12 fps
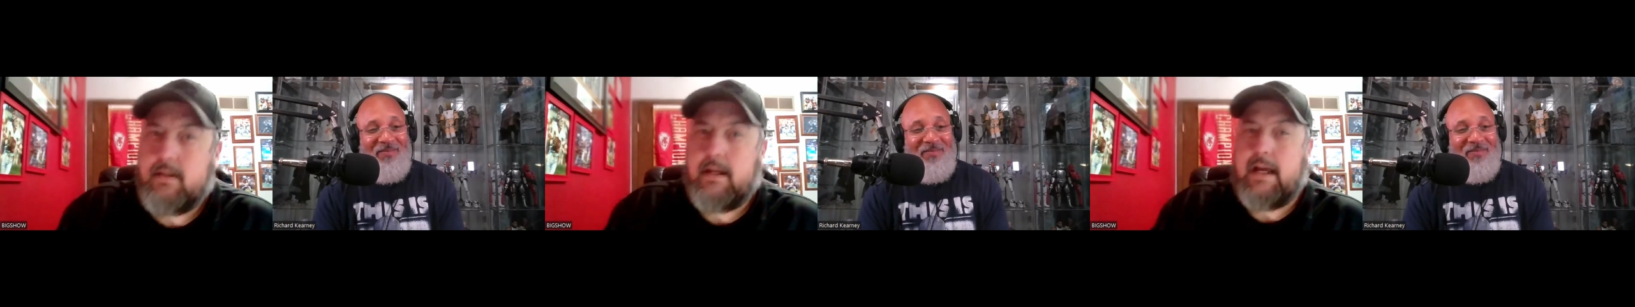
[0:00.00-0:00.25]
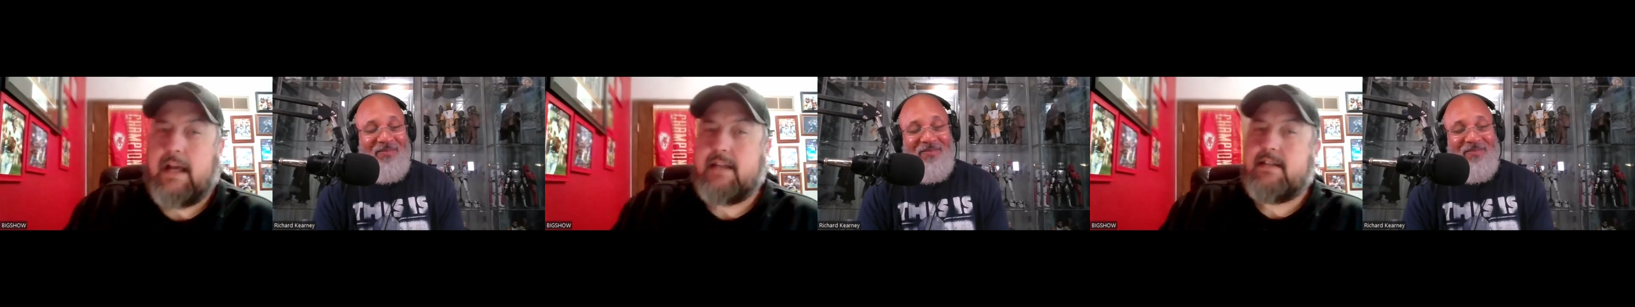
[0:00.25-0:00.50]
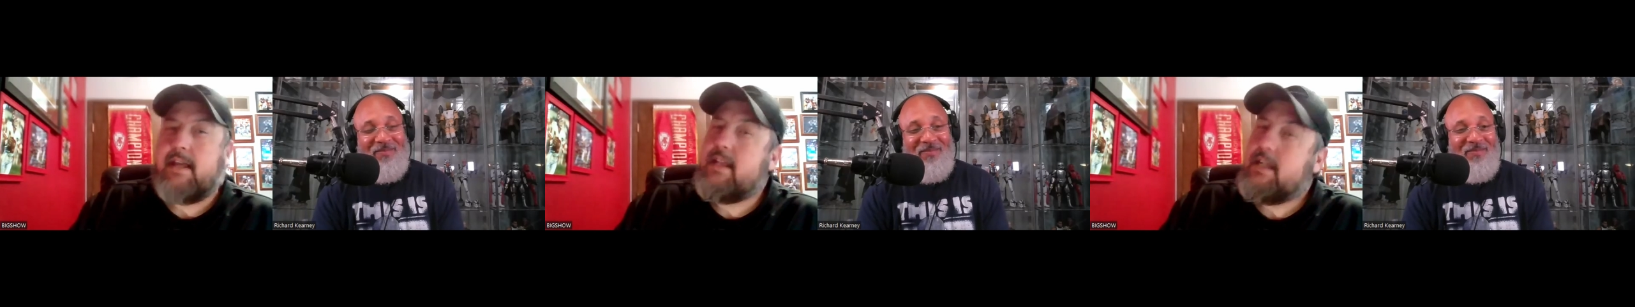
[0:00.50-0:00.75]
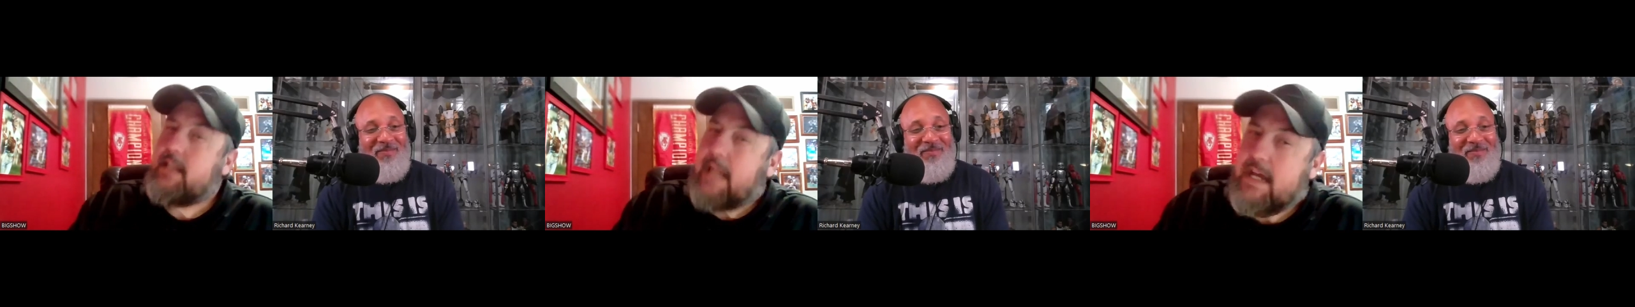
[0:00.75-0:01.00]
Speaker 1: I said the
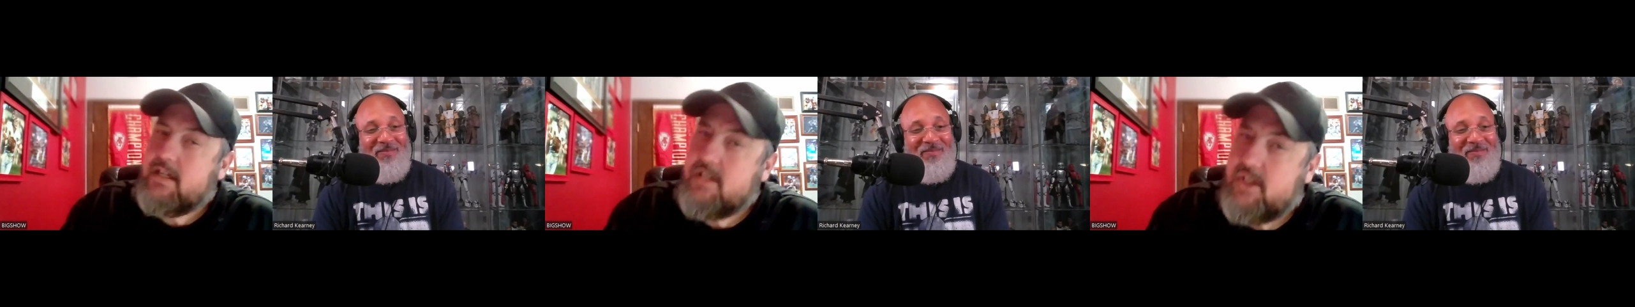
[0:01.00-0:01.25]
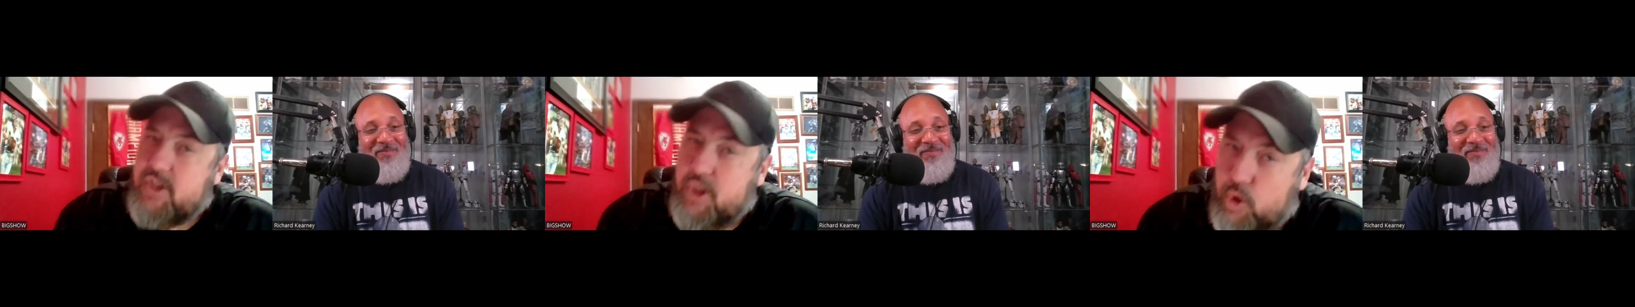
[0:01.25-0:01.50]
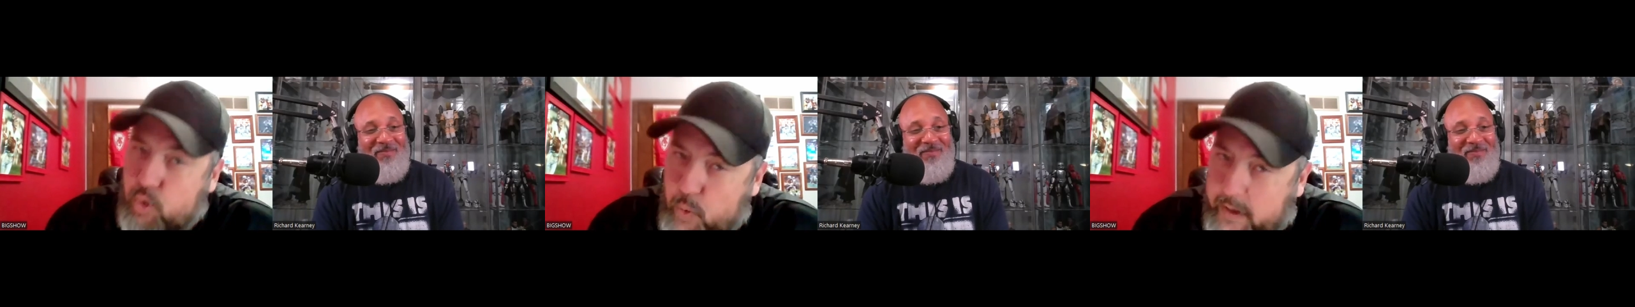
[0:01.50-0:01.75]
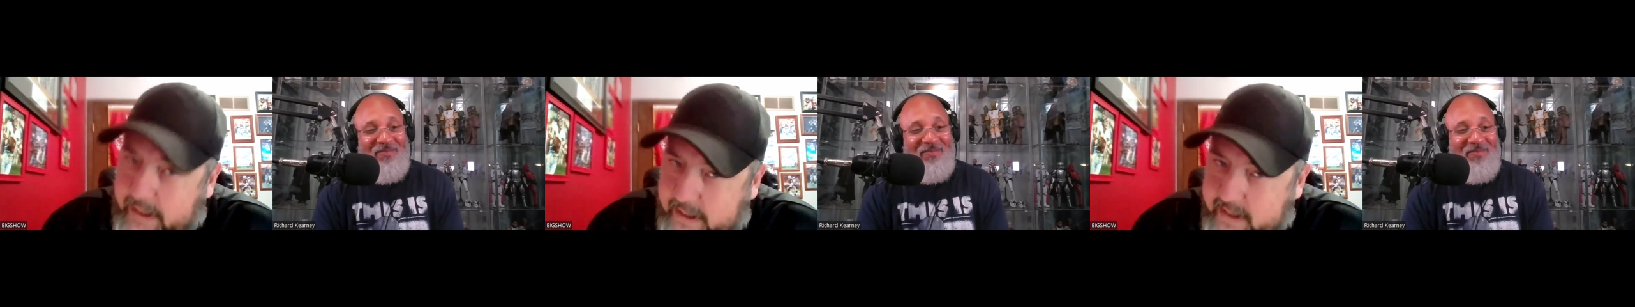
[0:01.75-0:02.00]
last 2
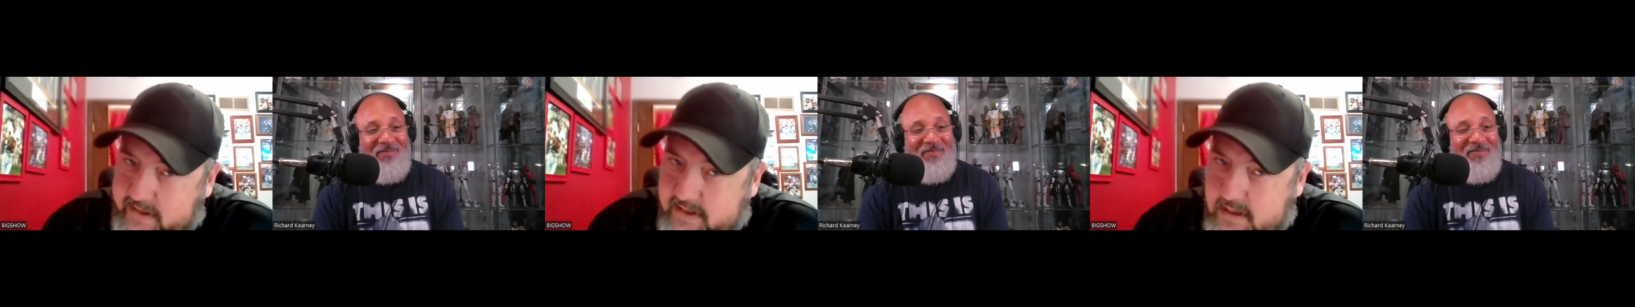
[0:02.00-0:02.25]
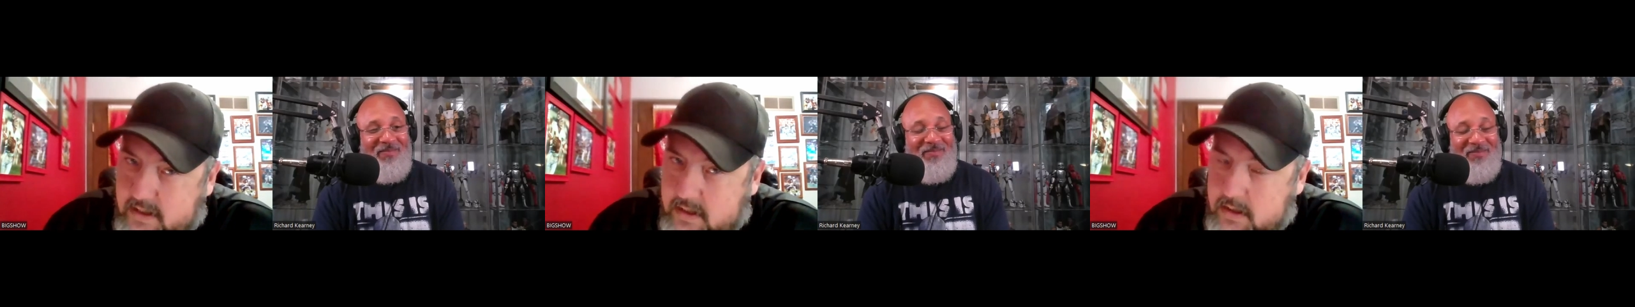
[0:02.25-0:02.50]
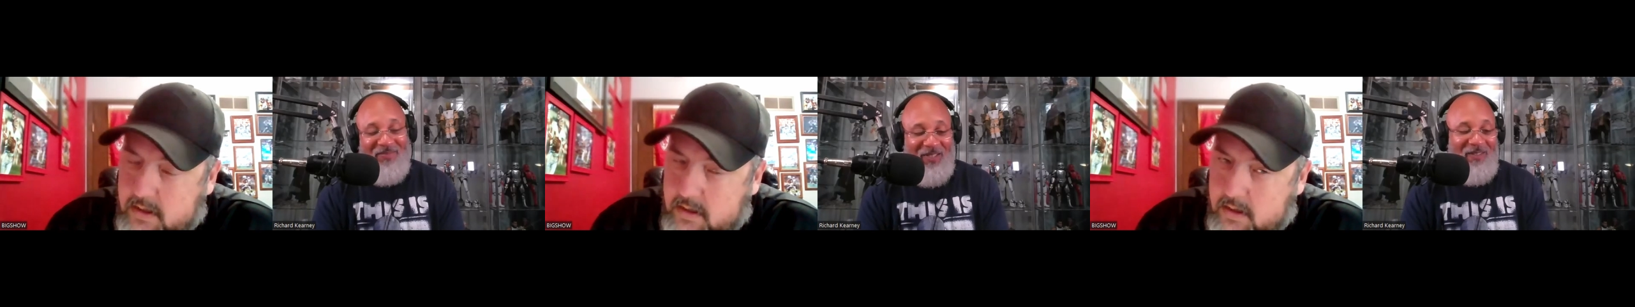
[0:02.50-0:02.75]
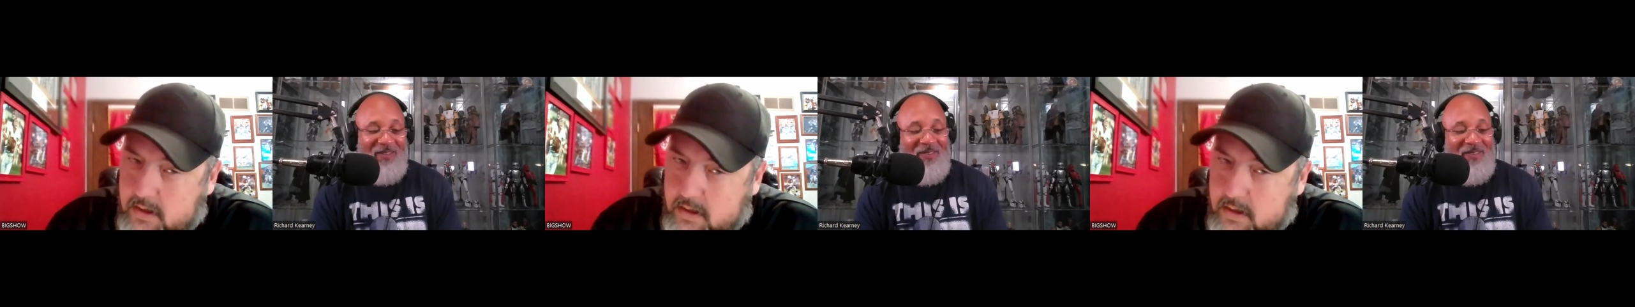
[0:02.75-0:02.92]
weeks. Yeah.